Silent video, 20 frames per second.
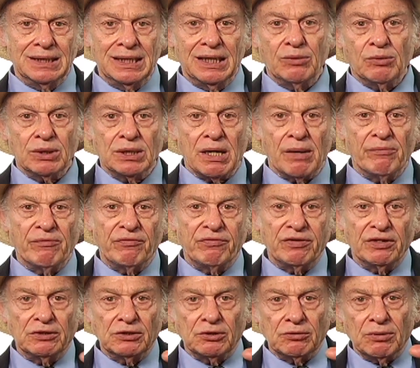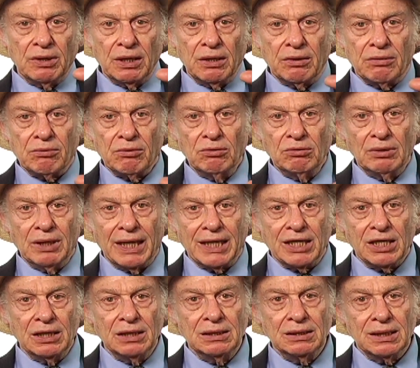It would come filtering through
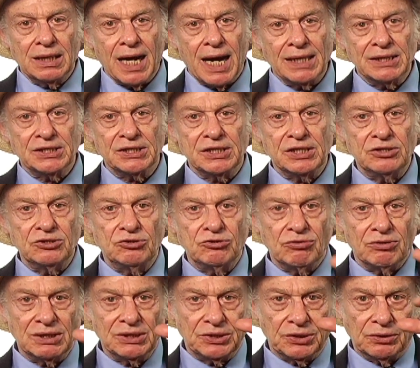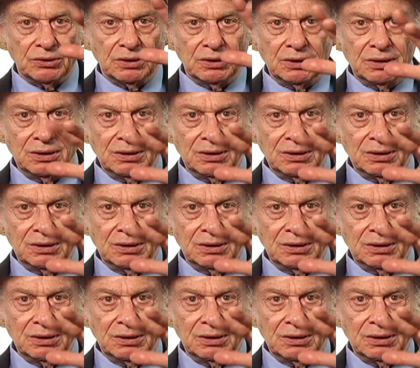like a constant drizzle.